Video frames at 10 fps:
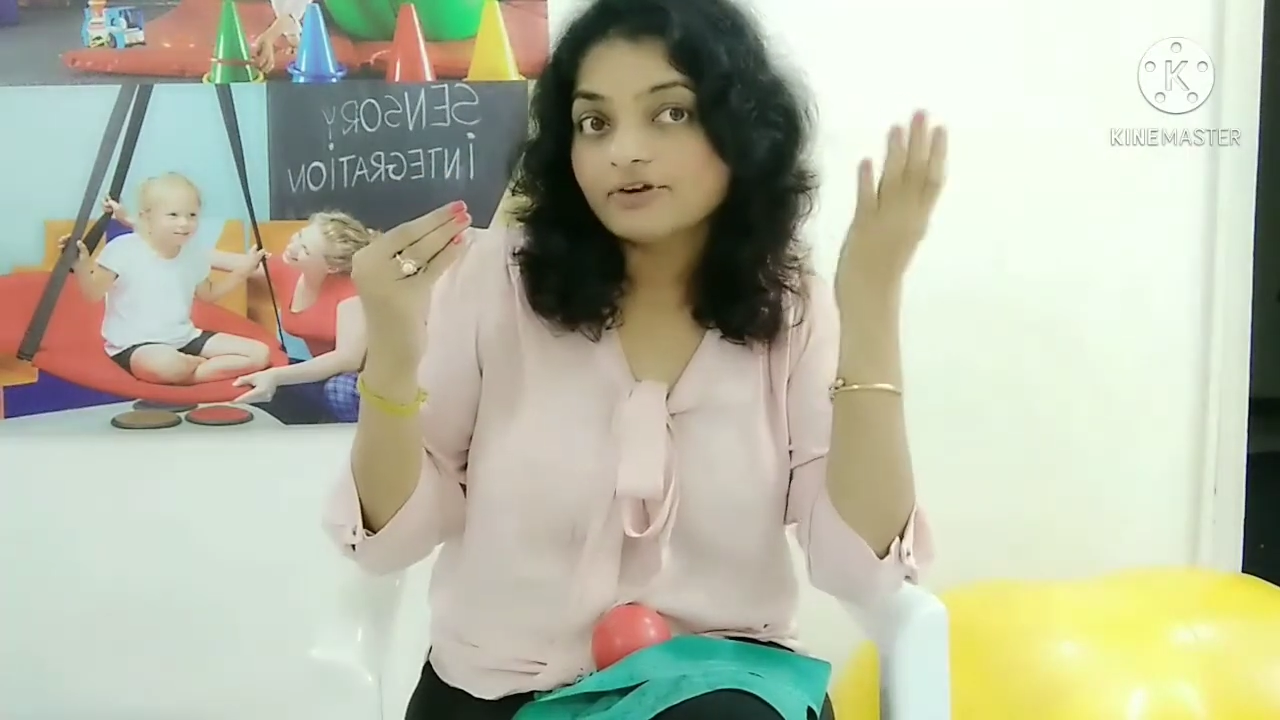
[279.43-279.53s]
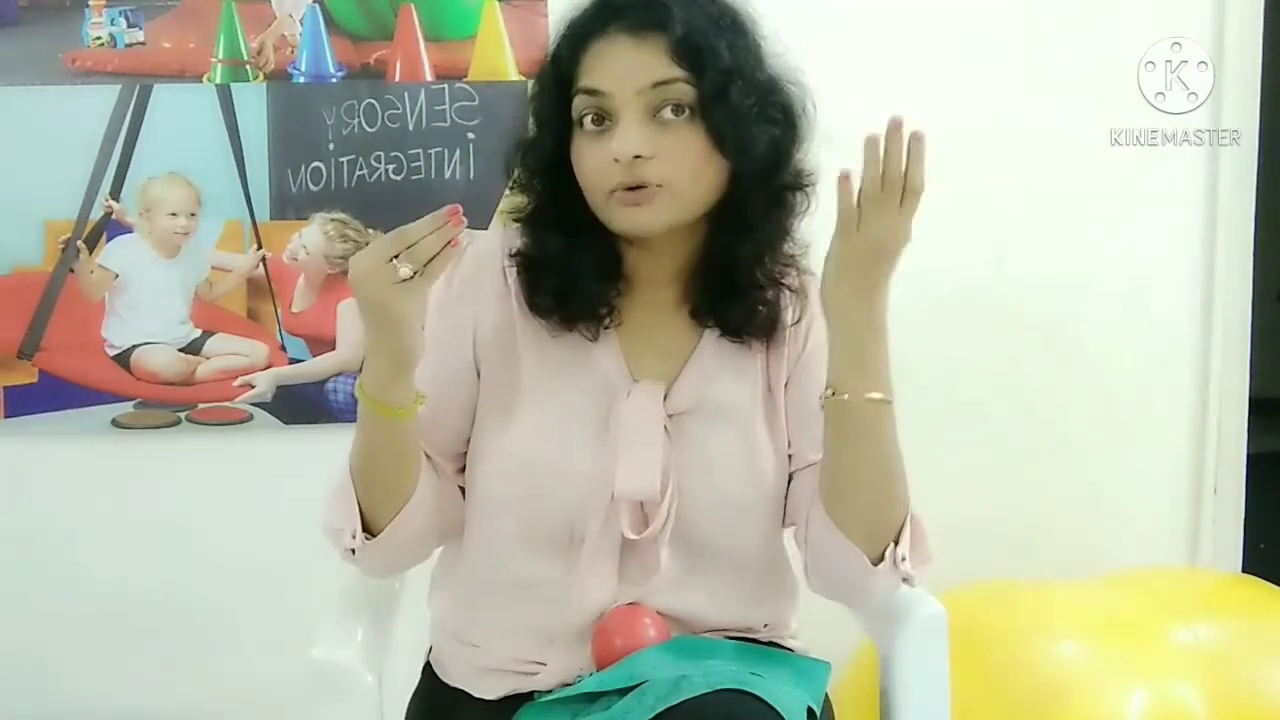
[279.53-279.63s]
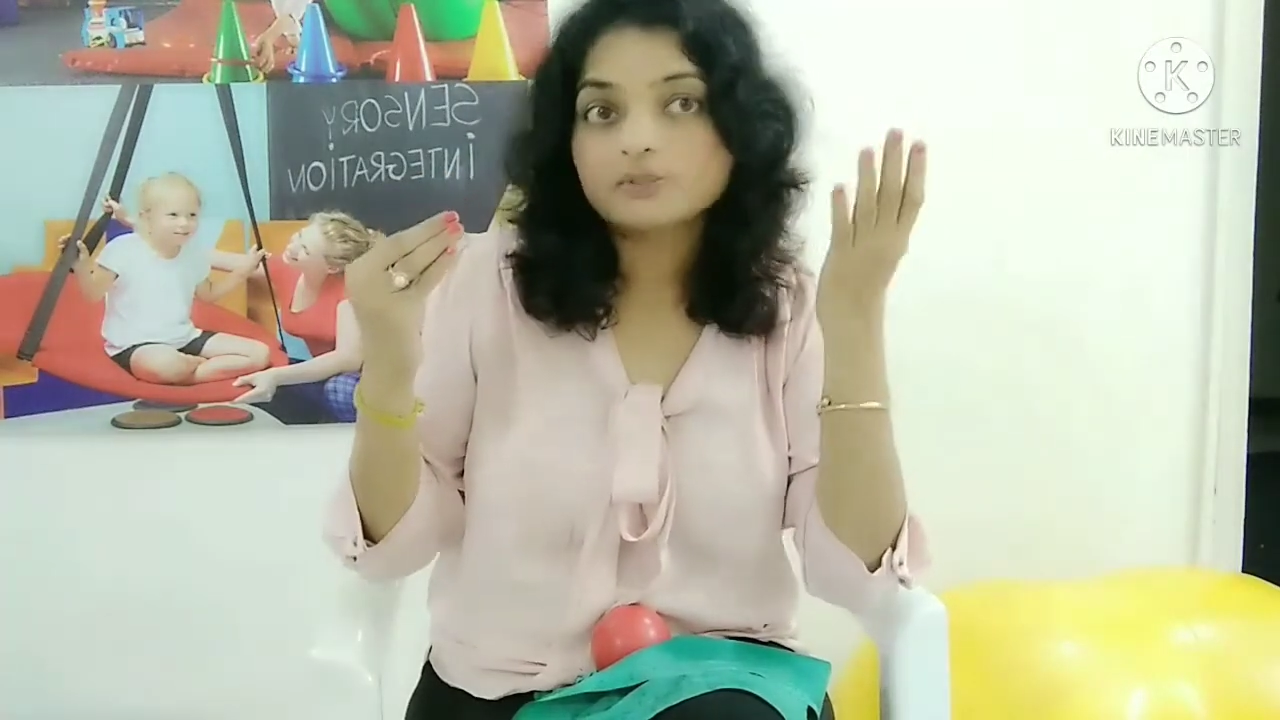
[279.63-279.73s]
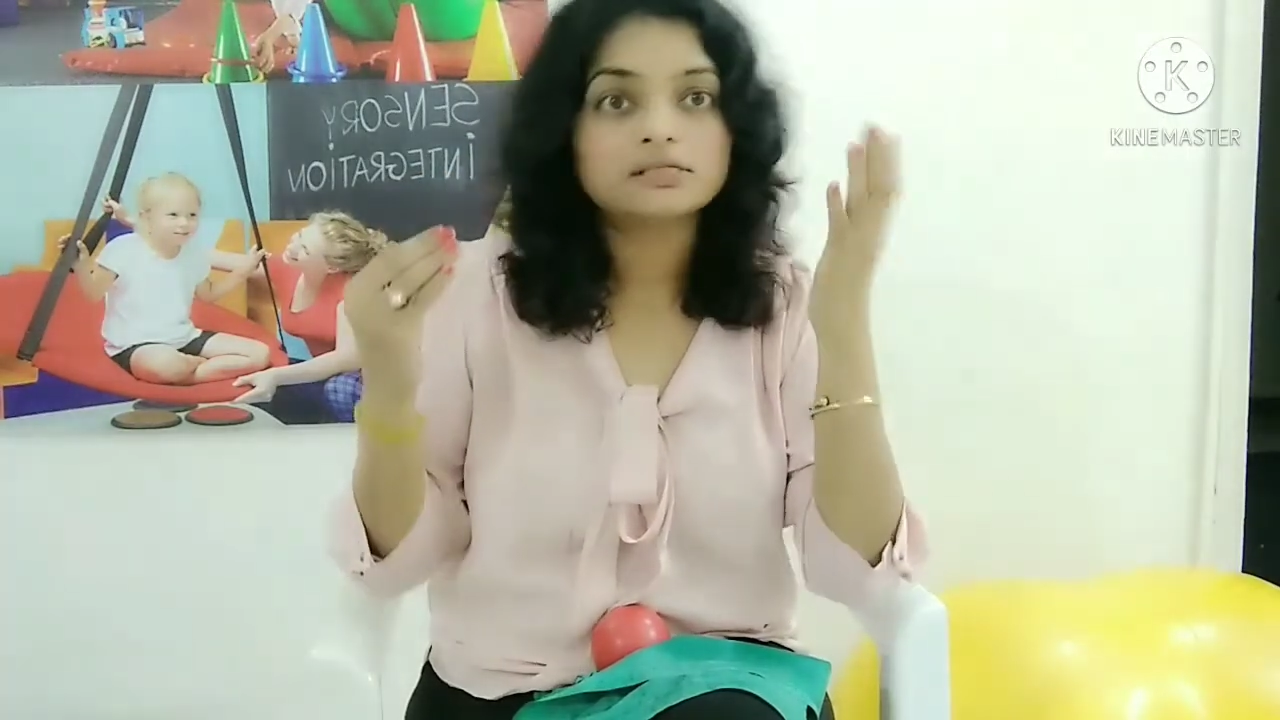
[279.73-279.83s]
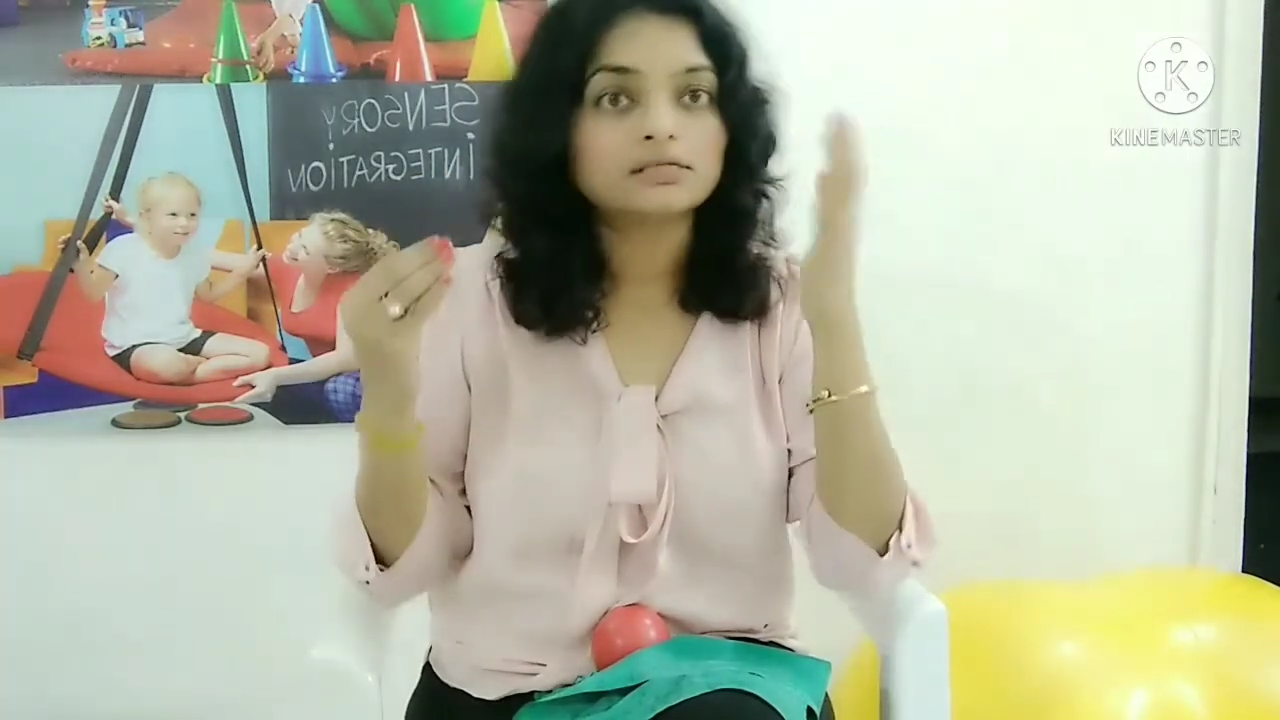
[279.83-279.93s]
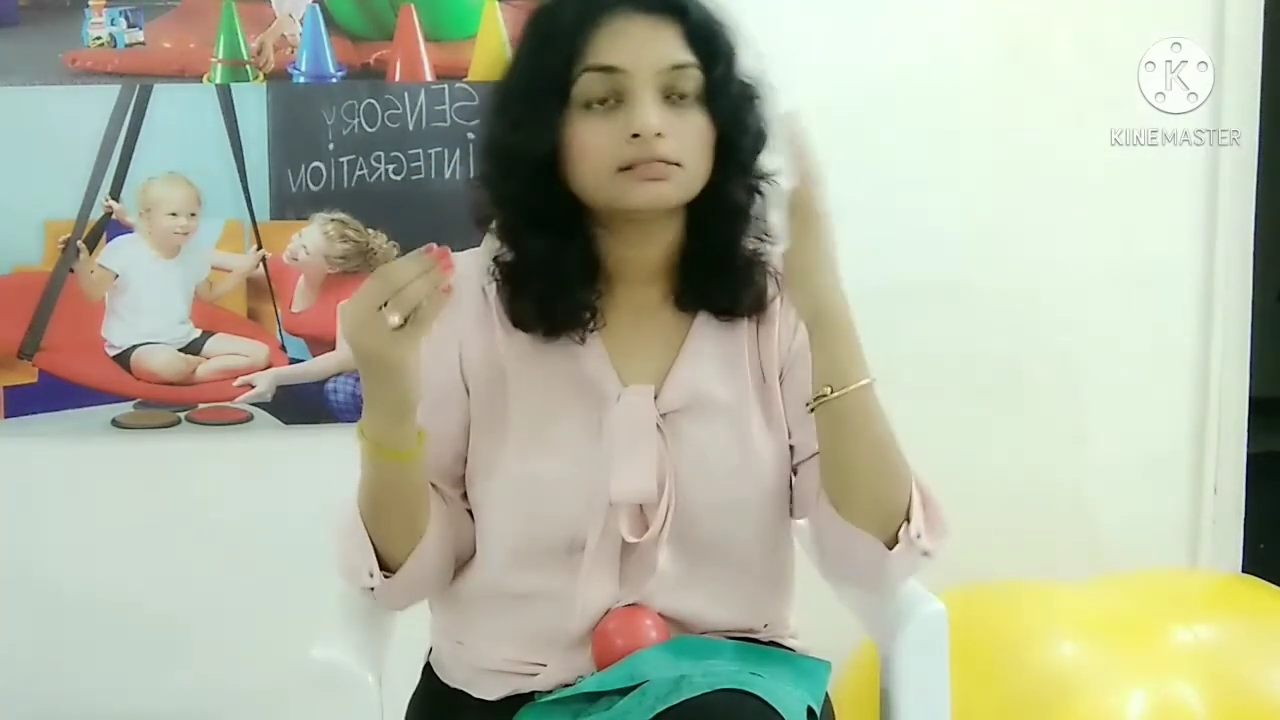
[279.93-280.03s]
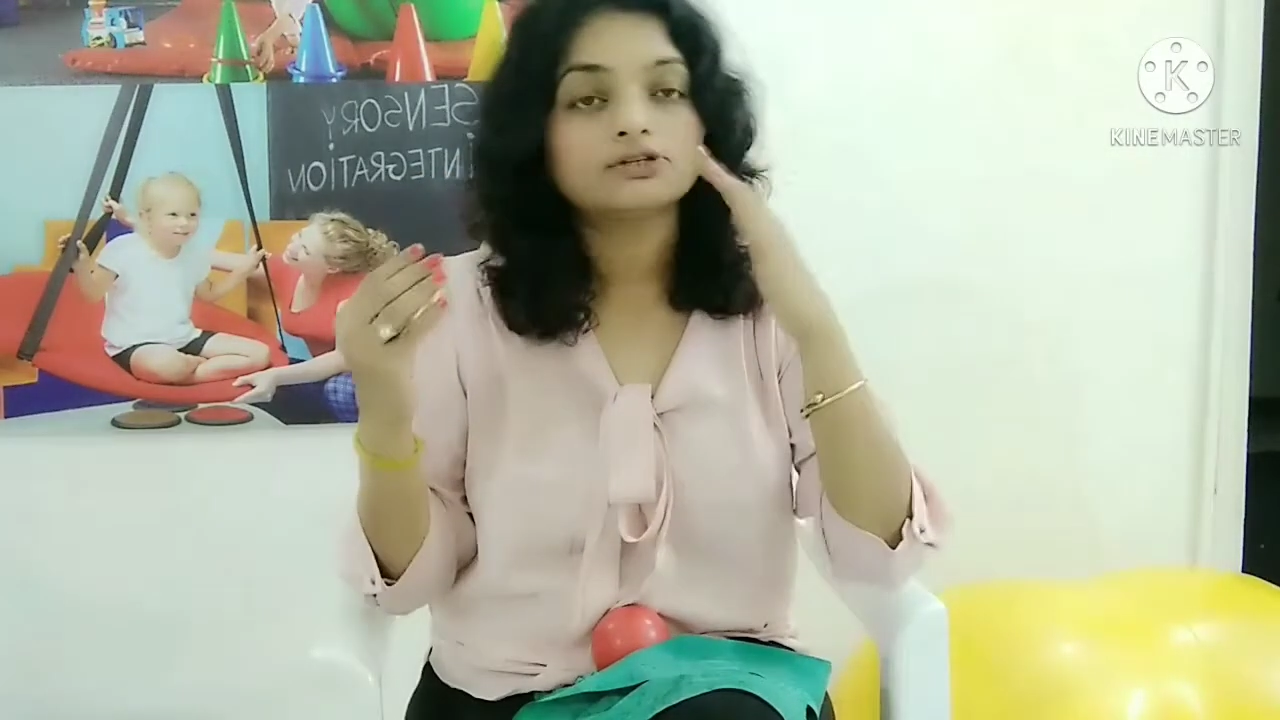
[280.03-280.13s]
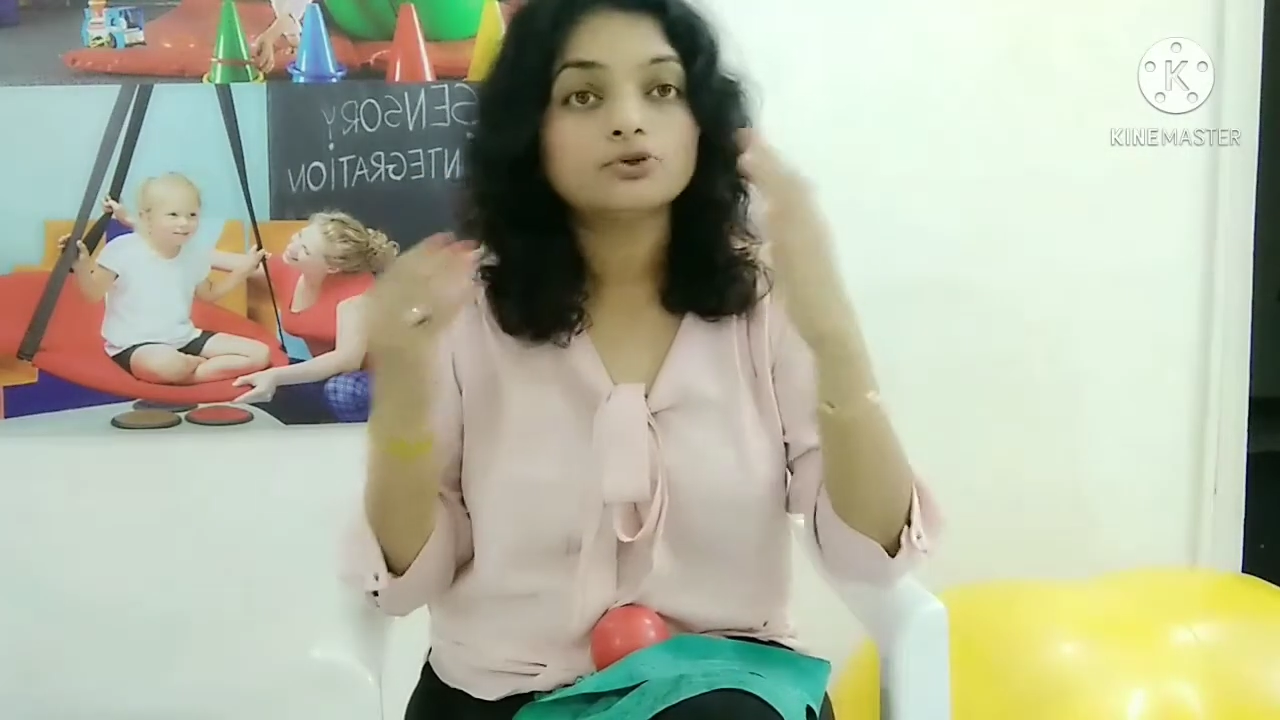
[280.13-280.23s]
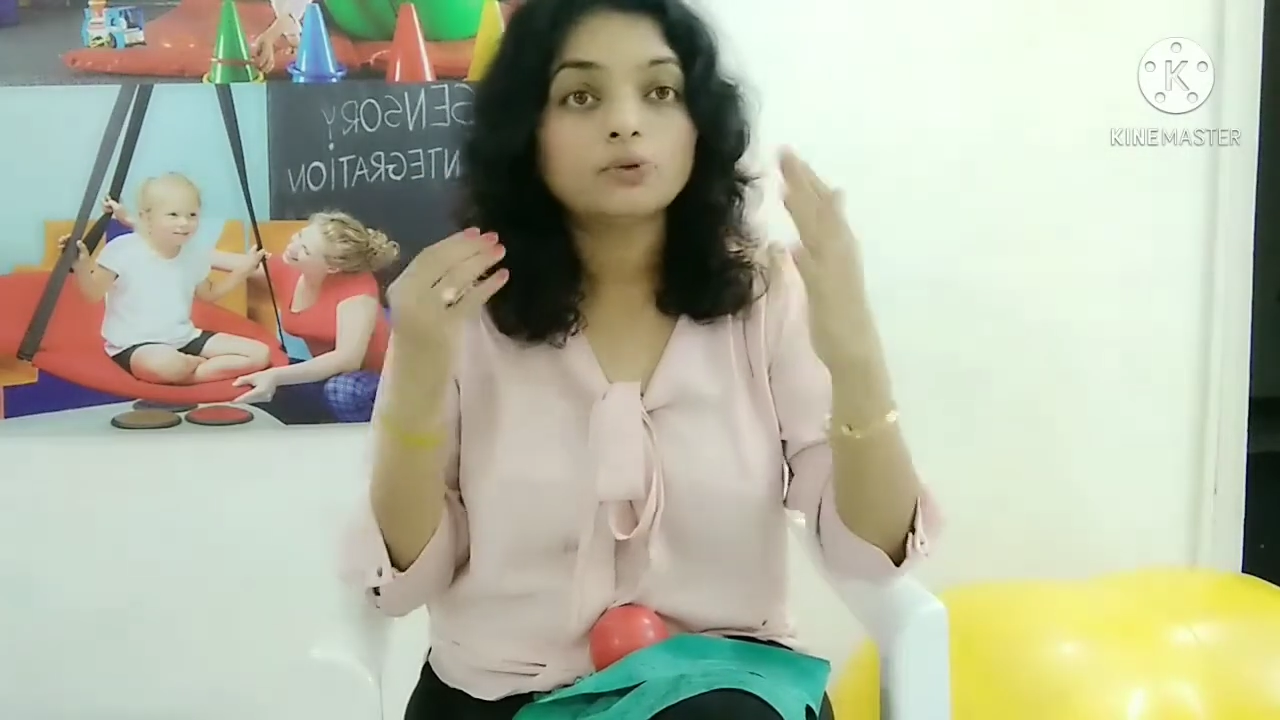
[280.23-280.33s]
frequencies that you